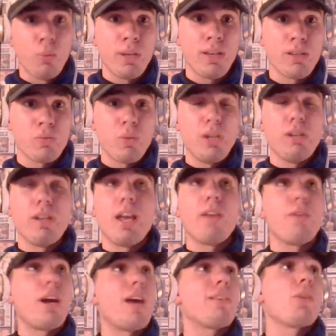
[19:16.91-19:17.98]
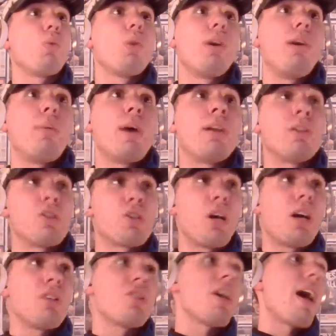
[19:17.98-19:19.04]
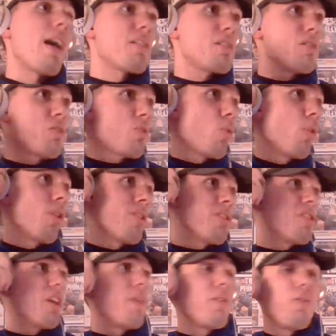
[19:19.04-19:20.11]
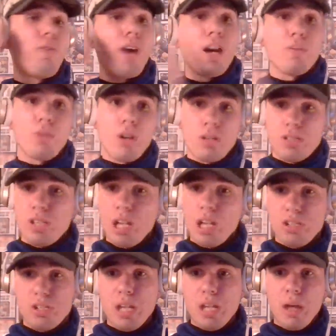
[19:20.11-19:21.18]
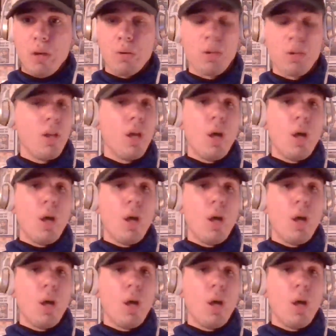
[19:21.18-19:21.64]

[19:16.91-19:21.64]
because we never have to worry about Deshaun Jackson scoring a 75-yard touchdown